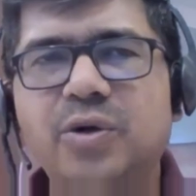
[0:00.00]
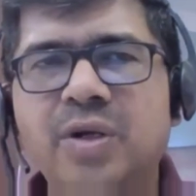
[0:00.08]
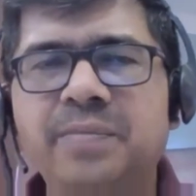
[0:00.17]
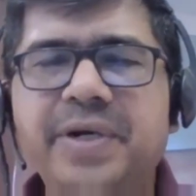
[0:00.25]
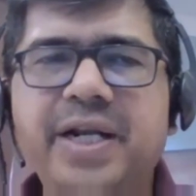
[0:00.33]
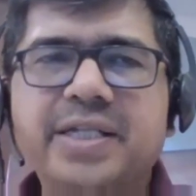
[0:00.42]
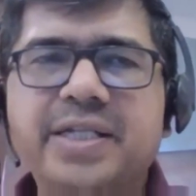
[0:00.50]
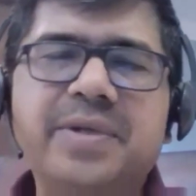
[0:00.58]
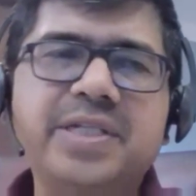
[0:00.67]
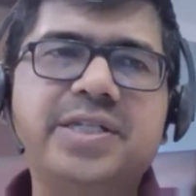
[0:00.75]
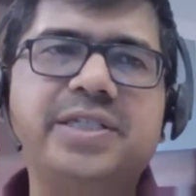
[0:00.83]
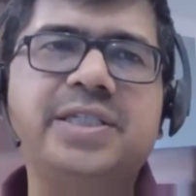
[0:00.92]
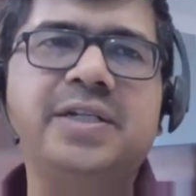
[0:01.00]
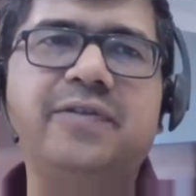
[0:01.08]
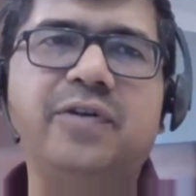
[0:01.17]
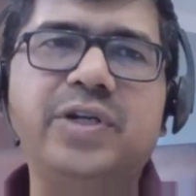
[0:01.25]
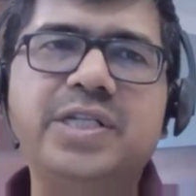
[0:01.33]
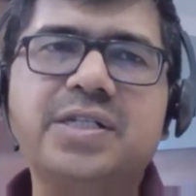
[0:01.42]
the Olympiad exam registration have
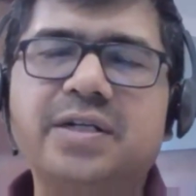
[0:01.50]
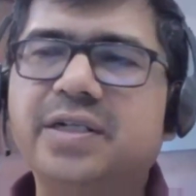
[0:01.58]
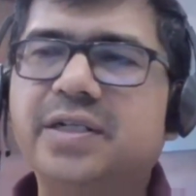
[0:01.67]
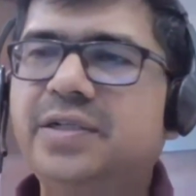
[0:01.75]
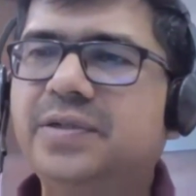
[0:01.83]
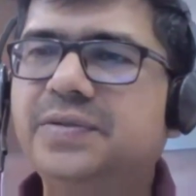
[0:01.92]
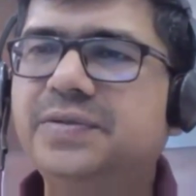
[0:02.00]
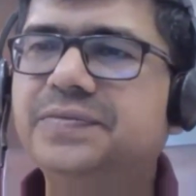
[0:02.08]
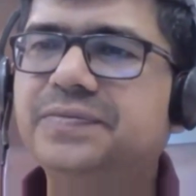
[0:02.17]
already started now.